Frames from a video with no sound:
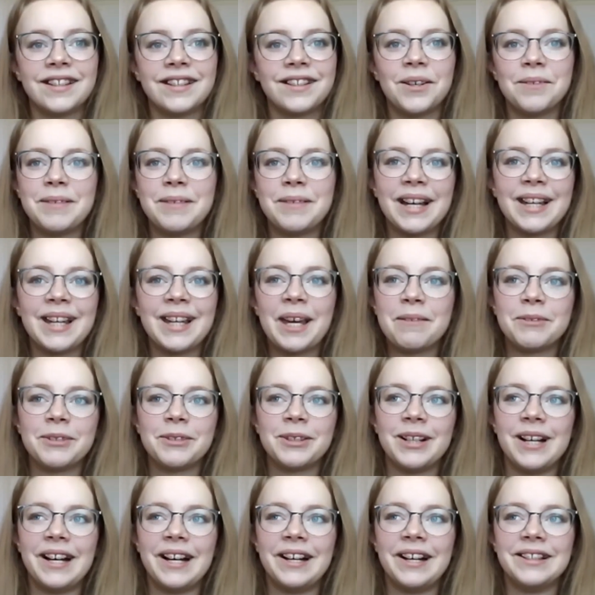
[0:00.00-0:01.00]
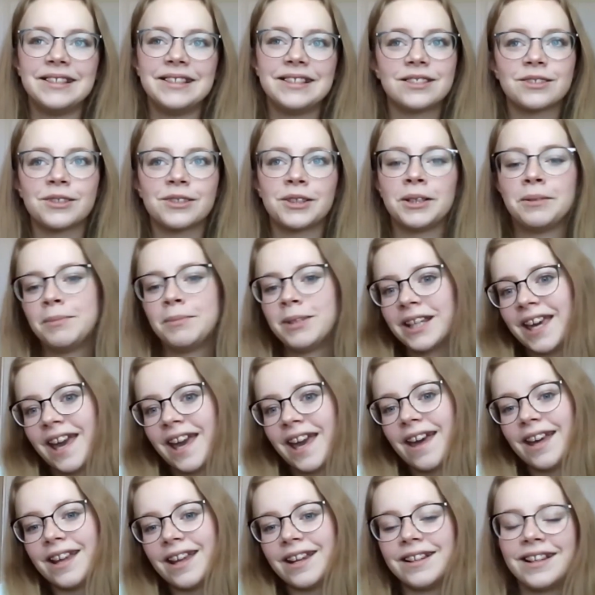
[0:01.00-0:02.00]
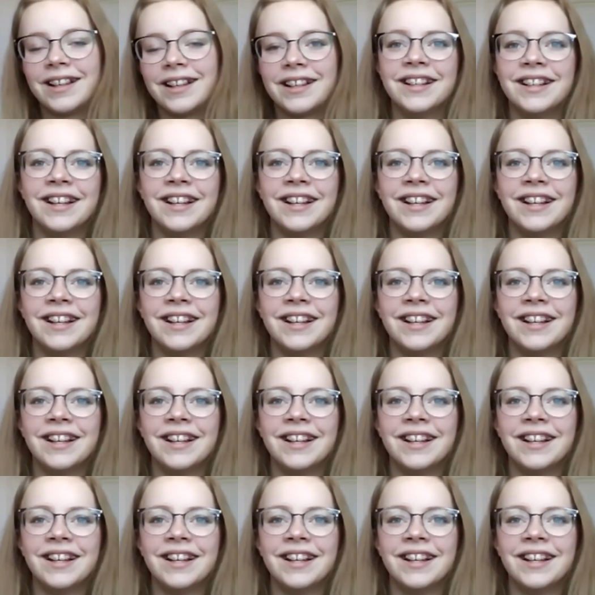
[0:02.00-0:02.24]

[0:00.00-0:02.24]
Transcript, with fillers: callback came around screamed again